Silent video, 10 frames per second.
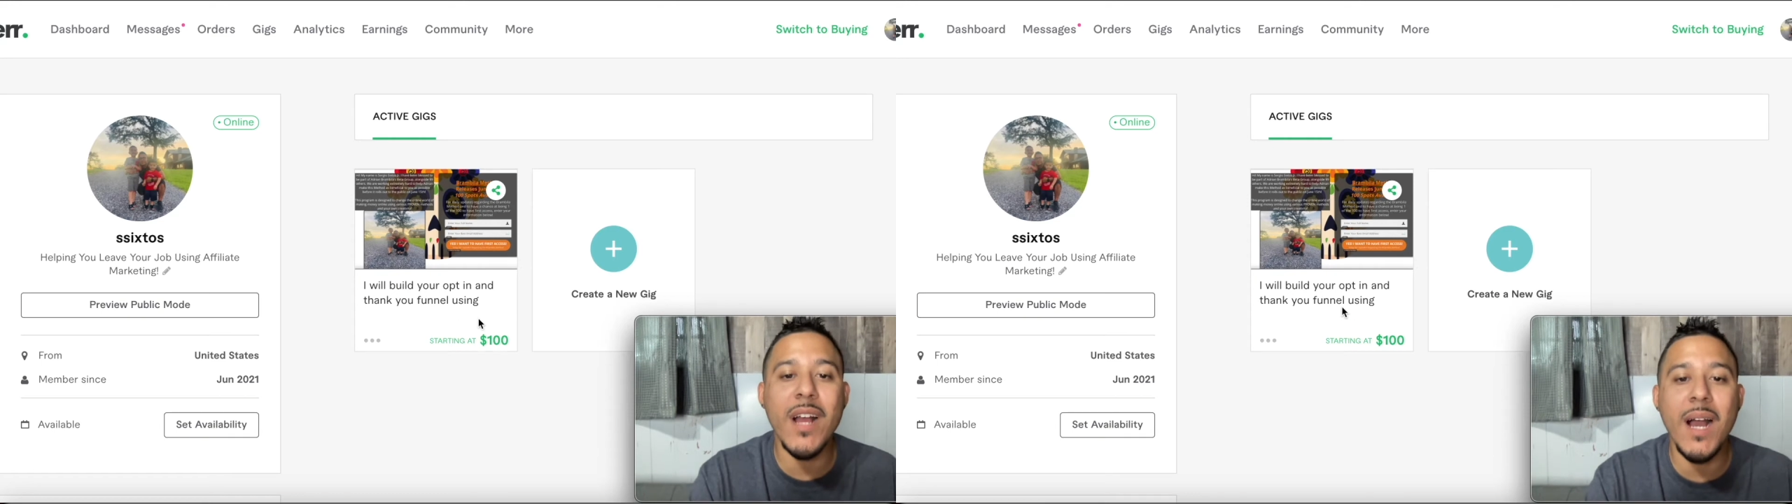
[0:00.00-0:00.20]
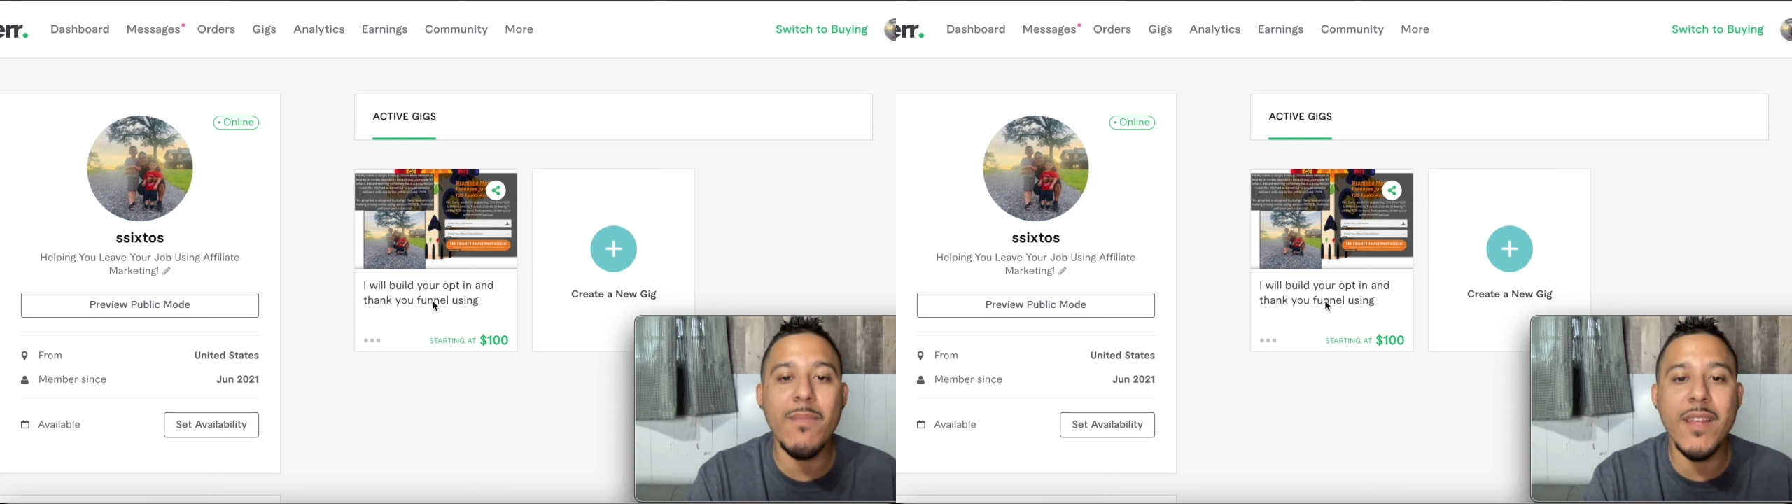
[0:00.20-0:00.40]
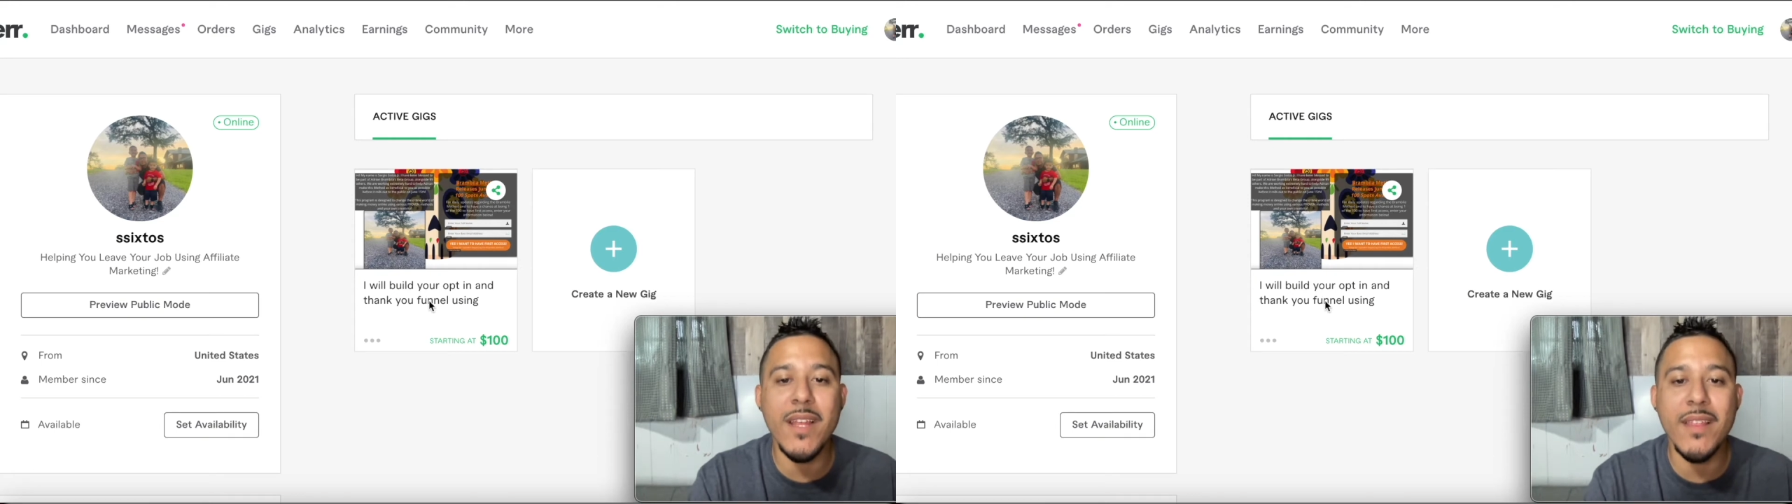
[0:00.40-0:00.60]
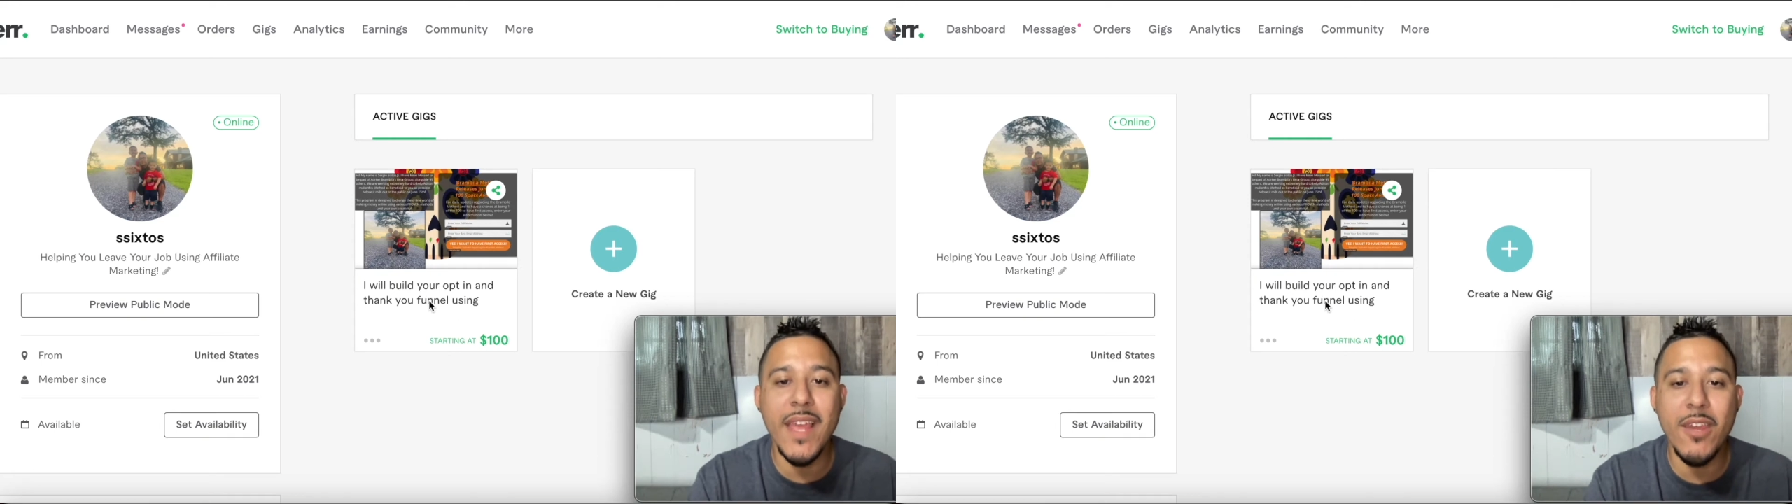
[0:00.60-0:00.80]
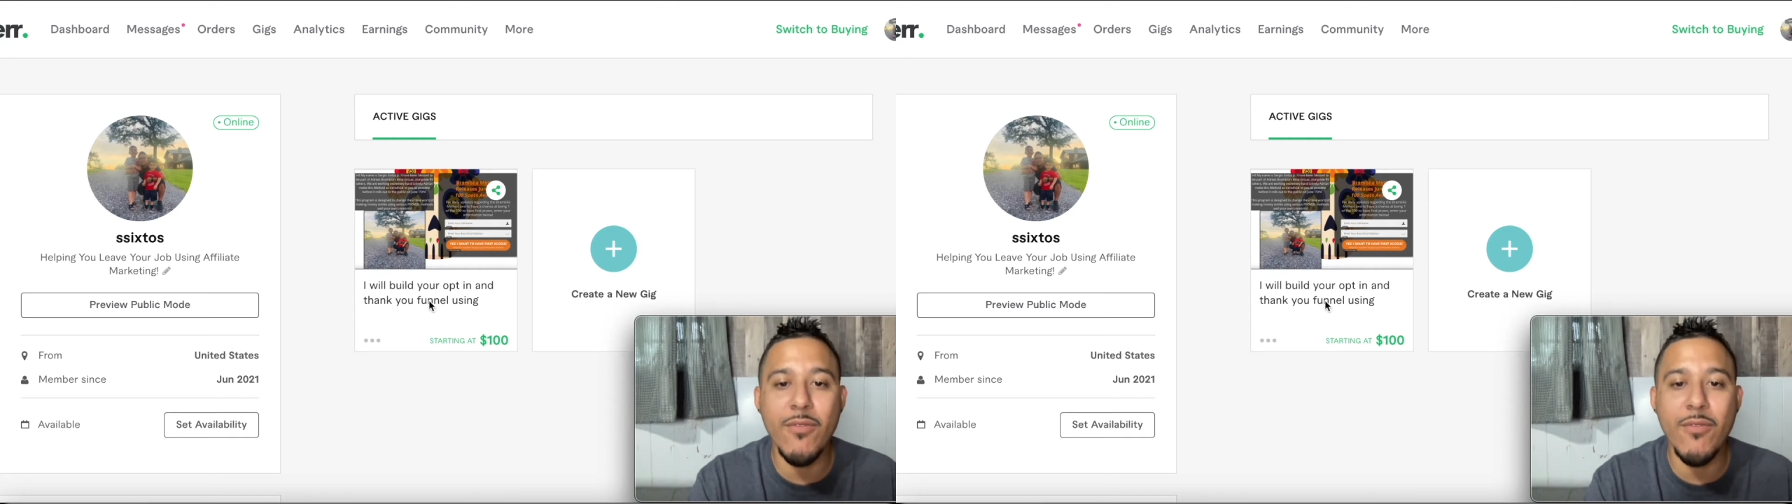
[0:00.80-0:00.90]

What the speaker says: opt-in and thank you